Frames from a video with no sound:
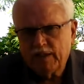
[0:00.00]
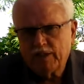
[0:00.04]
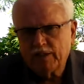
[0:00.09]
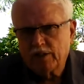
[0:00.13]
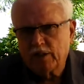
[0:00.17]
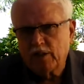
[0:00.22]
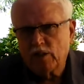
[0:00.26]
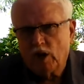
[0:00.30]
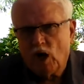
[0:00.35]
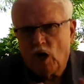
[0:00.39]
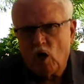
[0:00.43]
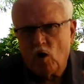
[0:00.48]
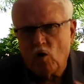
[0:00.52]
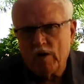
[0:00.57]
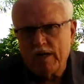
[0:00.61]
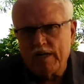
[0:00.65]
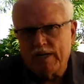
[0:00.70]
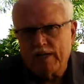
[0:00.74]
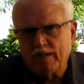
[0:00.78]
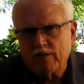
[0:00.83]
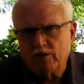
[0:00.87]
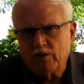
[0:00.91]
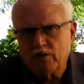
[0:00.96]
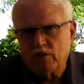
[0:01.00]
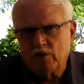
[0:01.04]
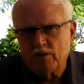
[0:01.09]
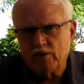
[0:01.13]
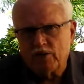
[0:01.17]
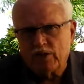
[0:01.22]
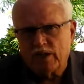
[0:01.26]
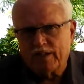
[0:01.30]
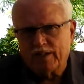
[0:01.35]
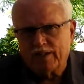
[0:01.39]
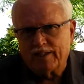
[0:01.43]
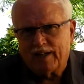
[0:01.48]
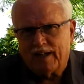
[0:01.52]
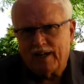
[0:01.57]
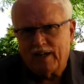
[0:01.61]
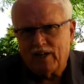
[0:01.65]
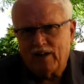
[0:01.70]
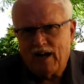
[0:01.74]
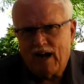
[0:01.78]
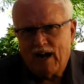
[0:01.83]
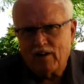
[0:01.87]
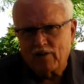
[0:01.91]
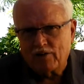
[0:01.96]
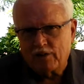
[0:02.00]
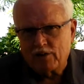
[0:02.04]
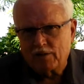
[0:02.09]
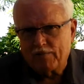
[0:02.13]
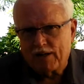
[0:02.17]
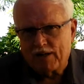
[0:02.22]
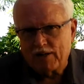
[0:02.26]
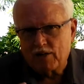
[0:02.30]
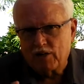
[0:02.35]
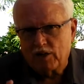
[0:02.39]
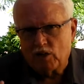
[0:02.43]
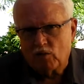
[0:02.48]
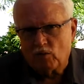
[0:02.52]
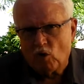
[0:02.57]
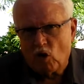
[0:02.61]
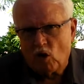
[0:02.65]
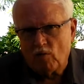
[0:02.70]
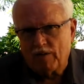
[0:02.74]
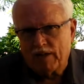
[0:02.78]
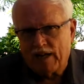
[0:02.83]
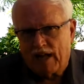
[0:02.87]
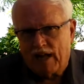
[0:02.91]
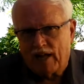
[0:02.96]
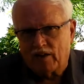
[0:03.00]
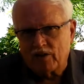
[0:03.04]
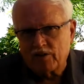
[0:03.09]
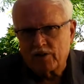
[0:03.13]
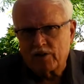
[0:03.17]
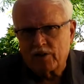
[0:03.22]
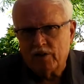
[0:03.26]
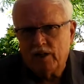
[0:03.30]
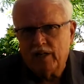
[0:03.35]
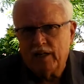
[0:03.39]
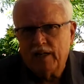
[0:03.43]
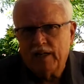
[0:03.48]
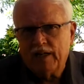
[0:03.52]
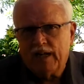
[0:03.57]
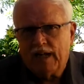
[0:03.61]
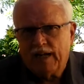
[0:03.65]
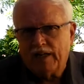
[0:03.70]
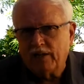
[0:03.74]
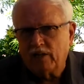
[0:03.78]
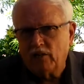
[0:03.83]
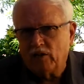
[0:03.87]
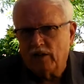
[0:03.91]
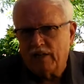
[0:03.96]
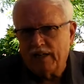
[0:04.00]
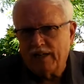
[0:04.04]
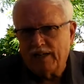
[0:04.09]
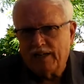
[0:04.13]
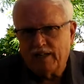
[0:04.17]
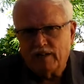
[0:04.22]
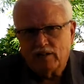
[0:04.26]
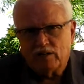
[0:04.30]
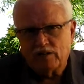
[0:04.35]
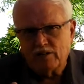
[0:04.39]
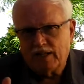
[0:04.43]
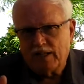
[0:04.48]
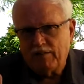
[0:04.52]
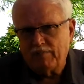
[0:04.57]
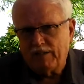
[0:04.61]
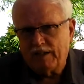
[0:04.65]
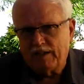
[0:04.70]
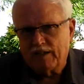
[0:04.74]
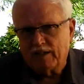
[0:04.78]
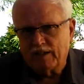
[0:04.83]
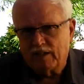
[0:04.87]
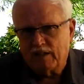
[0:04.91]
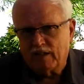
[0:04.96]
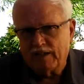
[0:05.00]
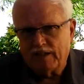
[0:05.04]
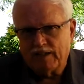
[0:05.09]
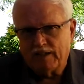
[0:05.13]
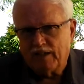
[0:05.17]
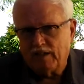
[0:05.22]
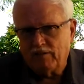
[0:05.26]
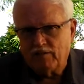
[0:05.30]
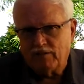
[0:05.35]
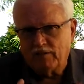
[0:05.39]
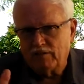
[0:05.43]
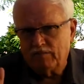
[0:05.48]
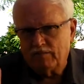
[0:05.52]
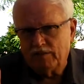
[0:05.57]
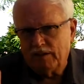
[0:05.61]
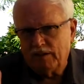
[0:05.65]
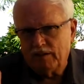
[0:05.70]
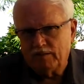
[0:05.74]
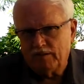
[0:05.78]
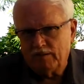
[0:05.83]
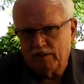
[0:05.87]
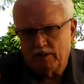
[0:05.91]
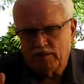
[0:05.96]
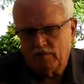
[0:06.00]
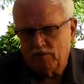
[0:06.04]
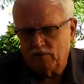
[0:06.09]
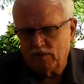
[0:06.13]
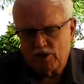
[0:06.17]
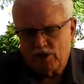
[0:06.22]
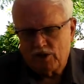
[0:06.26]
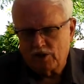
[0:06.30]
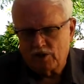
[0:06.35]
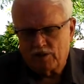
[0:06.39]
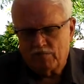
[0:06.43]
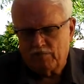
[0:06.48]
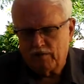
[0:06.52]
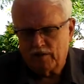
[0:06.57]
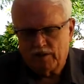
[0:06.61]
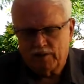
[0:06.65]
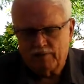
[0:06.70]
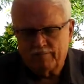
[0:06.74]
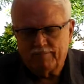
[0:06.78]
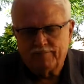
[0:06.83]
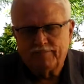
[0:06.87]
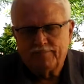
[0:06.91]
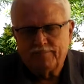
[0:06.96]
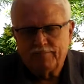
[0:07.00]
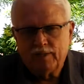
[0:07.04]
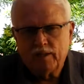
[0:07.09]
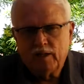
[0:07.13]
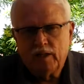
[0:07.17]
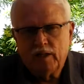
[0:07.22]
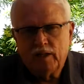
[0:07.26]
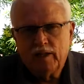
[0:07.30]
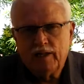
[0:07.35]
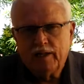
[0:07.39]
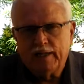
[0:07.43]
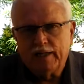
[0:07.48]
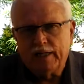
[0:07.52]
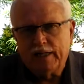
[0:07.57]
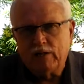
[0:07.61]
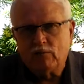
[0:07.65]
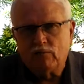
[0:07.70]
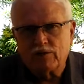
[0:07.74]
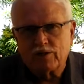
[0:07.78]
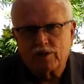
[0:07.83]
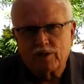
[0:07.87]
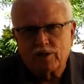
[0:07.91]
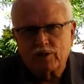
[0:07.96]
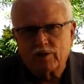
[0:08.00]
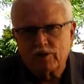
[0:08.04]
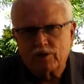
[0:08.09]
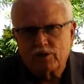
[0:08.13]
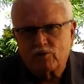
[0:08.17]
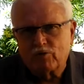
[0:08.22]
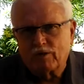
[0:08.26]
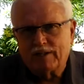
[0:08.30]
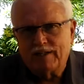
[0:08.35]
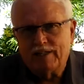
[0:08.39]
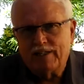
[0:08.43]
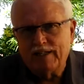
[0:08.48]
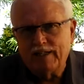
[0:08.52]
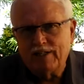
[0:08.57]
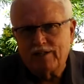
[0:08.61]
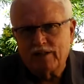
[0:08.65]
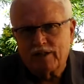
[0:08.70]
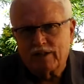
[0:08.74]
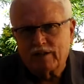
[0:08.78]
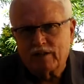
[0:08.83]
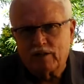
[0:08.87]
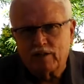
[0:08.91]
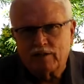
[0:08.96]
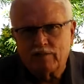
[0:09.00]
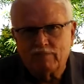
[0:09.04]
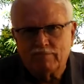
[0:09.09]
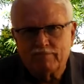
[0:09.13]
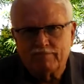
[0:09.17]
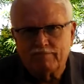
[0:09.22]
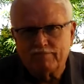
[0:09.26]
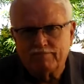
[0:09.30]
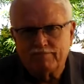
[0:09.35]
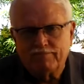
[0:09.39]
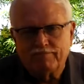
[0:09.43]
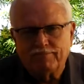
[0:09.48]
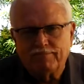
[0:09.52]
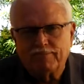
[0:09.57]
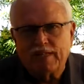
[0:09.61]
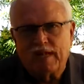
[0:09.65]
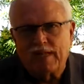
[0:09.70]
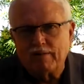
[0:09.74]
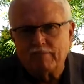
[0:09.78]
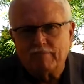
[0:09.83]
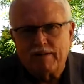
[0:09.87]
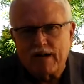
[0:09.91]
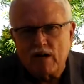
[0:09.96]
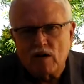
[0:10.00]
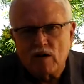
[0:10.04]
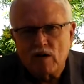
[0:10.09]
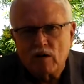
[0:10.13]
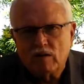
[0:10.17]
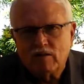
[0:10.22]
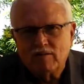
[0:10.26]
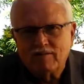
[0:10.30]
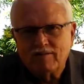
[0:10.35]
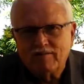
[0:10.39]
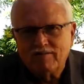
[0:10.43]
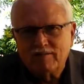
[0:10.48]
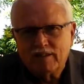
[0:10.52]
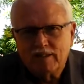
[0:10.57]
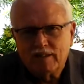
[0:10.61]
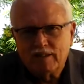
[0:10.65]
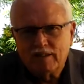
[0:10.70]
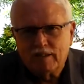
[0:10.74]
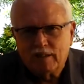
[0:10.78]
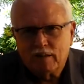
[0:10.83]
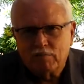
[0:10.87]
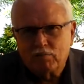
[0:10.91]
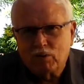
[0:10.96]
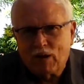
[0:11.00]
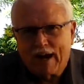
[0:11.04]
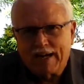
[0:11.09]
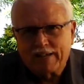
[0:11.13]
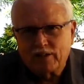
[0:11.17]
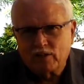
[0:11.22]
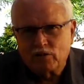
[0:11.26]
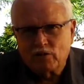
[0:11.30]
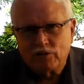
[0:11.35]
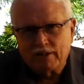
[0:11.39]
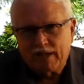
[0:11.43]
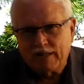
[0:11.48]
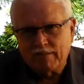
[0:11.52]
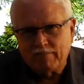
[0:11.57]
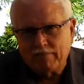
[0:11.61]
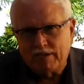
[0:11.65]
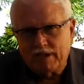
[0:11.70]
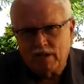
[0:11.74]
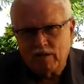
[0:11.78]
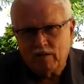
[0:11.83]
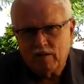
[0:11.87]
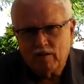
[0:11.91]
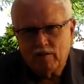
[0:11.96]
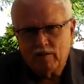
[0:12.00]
to go into a Gentile house, especially a Roman house, and do any, because he'd be unclean. He would. It was just a. It was a strategic nightmare, a practical nightmare.